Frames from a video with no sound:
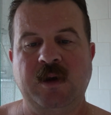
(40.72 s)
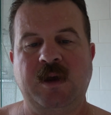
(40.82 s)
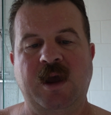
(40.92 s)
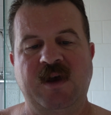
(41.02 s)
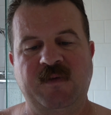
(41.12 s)

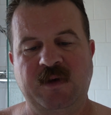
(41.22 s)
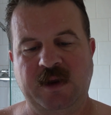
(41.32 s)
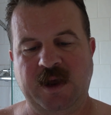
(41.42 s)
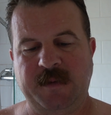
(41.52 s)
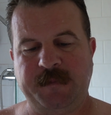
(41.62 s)
careful of
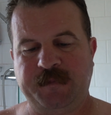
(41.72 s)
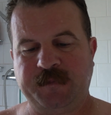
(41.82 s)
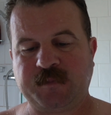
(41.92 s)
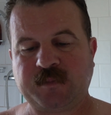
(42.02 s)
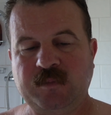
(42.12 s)
that.
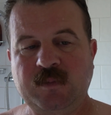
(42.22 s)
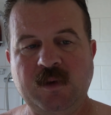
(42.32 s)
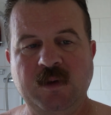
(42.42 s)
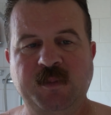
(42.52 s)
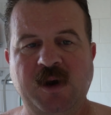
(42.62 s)

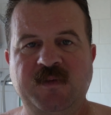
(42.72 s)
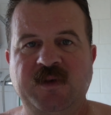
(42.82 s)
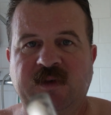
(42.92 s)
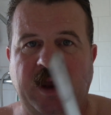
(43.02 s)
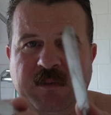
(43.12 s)
Both the
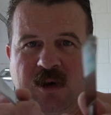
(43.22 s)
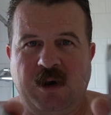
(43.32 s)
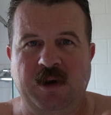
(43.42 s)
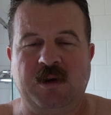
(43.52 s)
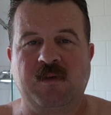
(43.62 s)
same
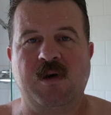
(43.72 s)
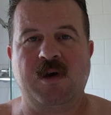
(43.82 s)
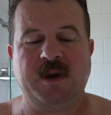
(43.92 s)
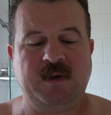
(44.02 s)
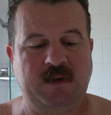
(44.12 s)
kind of
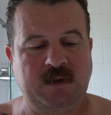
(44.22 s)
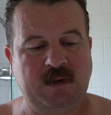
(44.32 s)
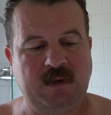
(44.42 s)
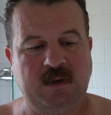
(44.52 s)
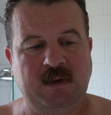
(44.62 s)
grind.
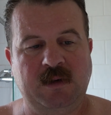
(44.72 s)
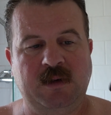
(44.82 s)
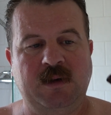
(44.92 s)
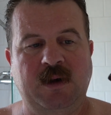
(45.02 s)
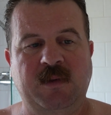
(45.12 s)

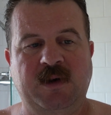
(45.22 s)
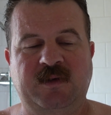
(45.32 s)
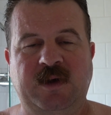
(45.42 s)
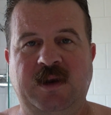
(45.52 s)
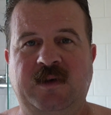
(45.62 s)
And when I
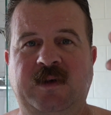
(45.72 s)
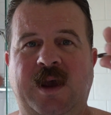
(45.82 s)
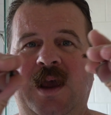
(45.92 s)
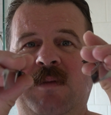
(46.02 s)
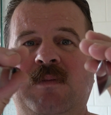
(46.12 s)
say the
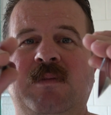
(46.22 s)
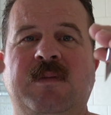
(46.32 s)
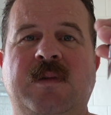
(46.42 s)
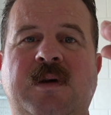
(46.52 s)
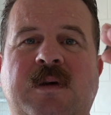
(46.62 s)
same,
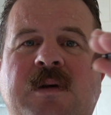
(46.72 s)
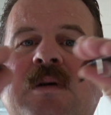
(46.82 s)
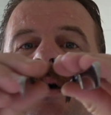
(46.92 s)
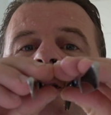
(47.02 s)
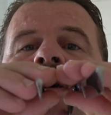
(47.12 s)

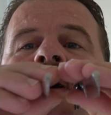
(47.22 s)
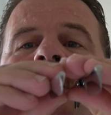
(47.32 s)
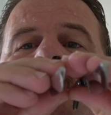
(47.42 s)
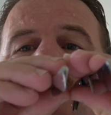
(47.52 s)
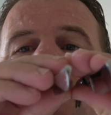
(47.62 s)
I'd kind
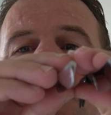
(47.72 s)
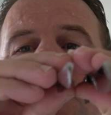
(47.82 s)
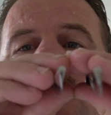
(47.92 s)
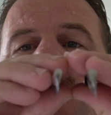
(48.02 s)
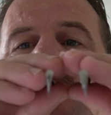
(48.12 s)
of put it
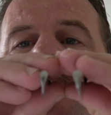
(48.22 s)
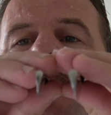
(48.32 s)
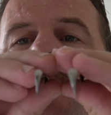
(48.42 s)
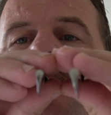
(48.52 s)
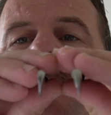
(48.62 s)
at
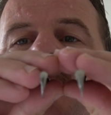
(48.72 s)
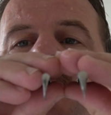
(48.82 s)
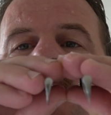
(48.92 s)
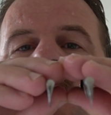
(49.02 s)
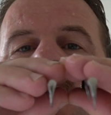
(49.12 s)

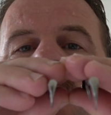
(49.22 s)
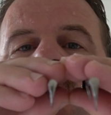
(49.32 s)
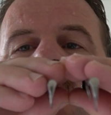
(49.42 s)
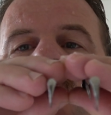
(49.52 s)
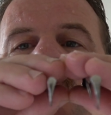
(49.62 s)

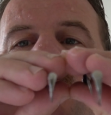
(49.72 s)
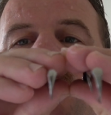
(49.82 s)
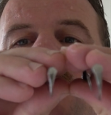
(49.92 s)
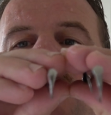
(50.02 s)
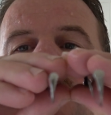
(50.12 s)
sort of
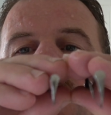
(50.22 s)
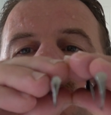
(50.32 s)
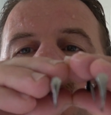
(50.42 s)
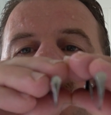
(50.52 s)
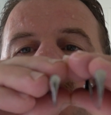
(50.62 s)
quarter hollow
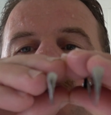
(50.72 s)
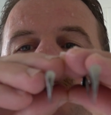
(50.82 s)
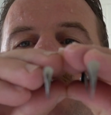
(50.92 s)
really.